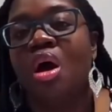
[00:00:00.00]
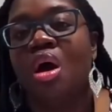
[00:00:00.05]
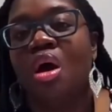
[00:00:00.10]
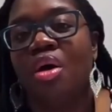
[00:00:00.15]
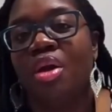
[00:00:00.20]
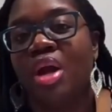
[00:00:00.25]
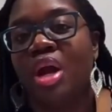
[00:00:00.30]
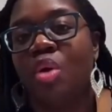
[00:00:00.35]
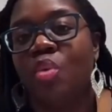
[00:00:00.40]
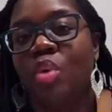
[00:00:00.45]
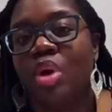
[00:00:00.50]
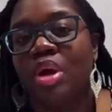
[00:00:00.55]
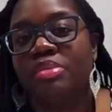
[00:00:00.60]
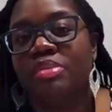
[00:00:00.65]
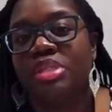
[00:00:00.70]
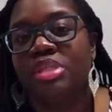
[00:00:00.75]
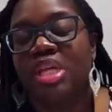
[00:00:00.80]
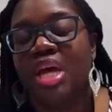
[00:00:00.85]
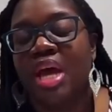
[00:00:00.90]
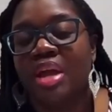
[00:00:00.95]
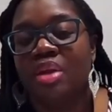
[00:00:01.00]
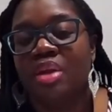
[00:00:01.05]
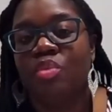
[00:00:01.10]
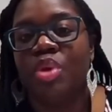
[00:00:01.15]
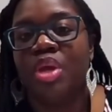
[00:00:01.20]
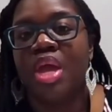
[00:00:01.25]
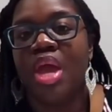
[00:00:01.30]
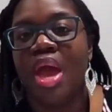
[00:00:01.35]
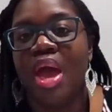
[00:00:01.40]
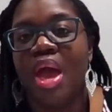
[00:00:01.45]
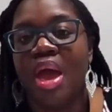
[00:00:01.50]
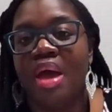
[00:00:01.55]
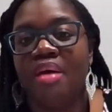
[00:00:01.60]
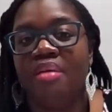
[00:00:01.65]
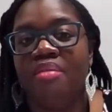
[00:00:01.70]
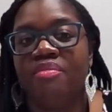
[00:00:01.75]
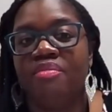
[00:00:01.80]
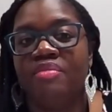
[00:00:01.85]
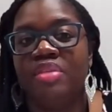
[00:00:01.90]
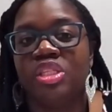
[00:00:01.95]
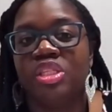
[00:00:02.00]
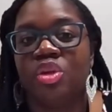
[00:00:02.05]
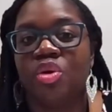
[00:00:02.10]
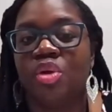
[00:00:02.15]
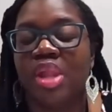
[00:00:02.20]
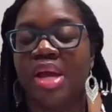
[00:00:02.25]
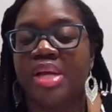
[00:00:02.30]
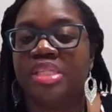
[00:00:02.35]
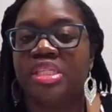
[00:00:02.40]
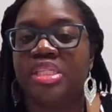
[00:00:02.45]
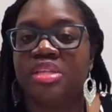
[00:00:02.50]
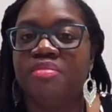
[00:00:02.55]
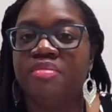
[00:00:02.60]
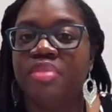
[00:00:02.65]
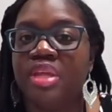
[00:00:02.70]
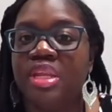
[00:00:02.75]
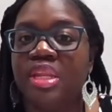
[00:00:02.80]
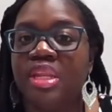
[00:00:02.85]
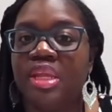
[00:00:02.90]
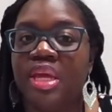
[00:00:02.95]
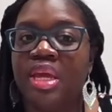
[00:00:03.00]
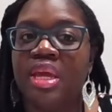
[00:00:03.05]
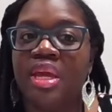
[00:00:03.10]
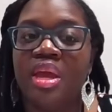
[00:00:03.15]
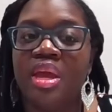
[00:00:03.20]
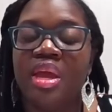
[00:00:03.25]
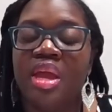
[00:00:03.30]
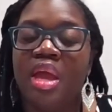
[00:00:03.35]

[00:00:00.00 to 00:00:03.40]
on our website, we have physical activity link,